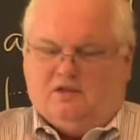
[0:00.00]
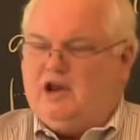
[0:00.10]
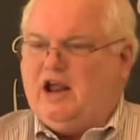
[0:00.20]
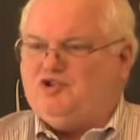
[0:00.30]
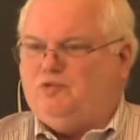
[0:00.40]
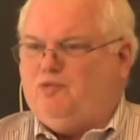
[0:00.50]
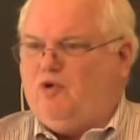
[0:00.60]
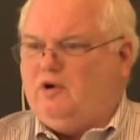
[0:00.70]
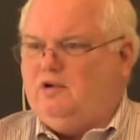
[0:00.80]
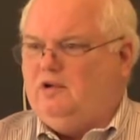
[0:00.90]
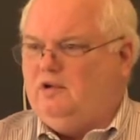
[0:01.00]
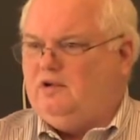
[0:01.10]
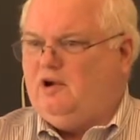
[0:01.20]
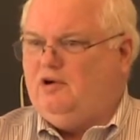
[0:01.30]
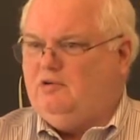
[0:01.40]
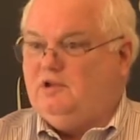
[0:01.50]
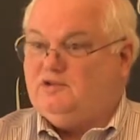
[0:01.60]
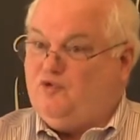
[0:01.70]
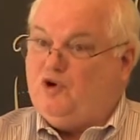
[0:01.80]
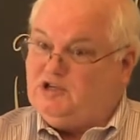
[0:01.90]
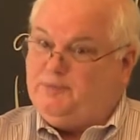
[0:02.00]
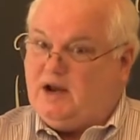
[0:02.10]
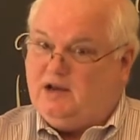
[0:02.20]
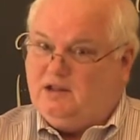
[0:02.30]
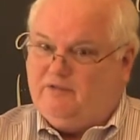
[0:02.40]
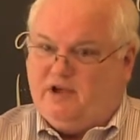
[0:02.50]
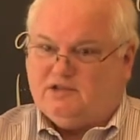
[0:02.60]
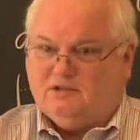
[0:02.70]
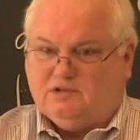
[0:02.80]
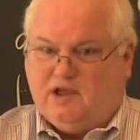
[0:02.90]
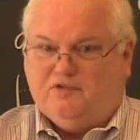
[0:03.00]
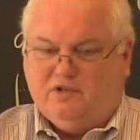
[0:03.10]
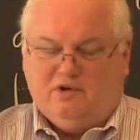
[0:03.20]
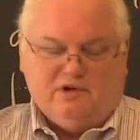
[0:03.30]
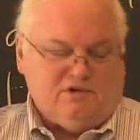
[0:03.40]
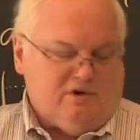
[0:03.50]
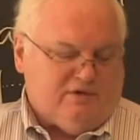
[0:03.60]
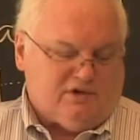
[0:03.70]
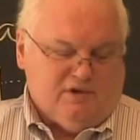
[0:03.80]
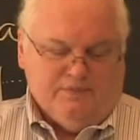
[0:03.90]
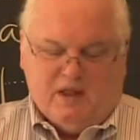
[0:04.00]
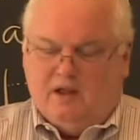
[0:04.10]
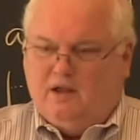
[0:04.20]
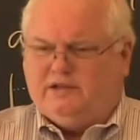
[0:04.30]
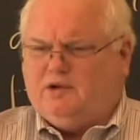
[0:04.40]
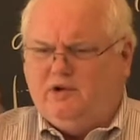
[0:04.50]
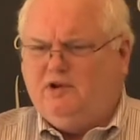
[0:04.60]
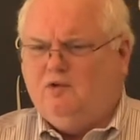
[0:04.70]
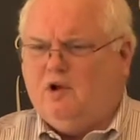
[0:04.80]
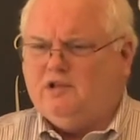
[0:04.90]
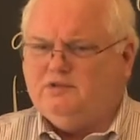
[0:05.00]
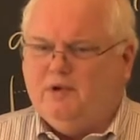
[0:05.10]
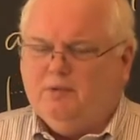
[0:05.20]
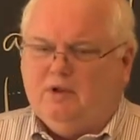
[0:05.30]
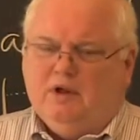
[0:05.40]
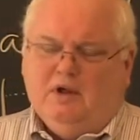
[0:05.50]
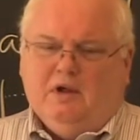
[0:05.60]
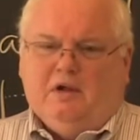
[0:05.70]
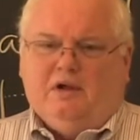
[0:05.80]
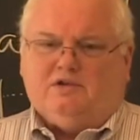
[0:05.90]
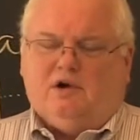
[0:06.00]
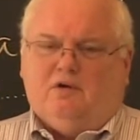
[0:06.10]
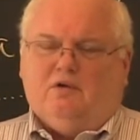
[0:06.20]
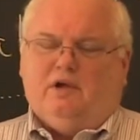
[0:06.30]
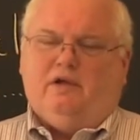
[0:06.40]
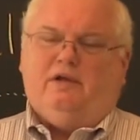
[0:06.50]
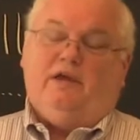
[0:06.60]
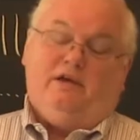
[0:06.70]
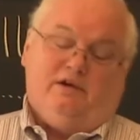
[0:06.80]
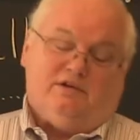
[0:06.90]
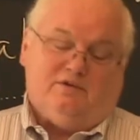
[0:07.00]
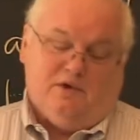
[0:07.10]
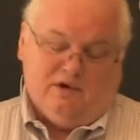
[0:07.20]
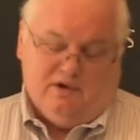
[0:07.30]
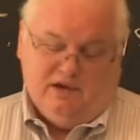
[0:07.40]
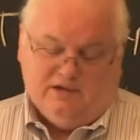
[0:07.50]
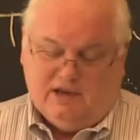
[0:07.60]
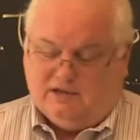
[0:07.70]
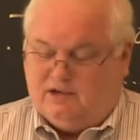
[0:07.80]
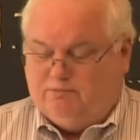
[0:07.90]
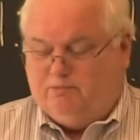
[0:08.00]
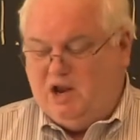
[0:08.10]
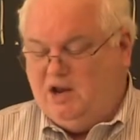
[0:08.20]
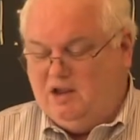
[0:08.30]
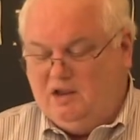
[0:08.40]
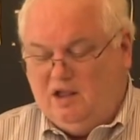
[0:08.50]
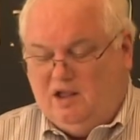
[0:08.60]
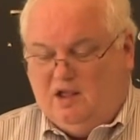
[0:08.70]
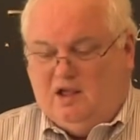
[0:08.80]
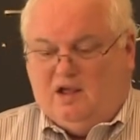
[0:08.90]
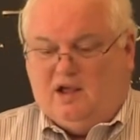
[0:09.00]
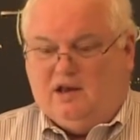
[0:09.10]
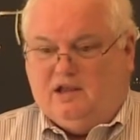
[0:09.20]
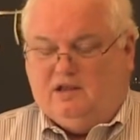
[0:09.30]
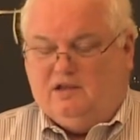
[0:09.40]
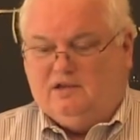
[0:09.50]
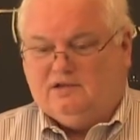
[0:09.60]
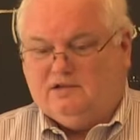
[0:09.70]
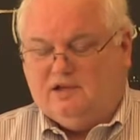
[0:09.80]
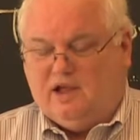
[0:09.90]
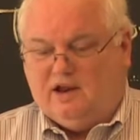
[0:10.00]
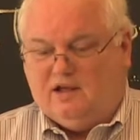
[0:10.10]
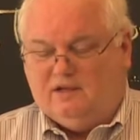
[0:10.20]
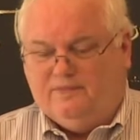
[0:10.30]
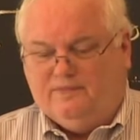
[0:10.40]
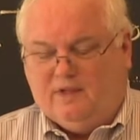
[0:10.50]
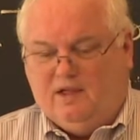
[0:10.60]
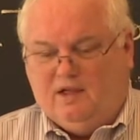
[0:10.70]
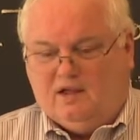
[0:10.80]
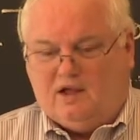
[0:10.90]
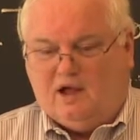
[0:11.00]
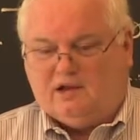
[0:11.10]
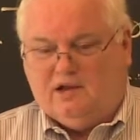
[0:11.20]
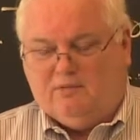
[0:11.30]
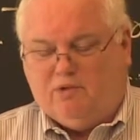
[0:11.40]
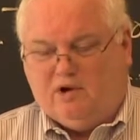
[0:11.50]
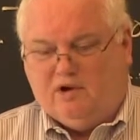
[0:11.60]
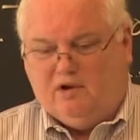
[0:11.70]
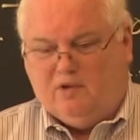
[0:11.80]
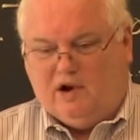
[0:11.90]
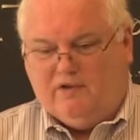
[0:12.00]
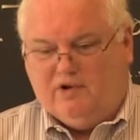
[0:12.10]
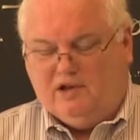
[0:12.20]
The National Board code is for inspecting the vessels after they're in service. So he knew all these people. So he goes to a, he's at some meeting and he's at a cocktail party or whatever.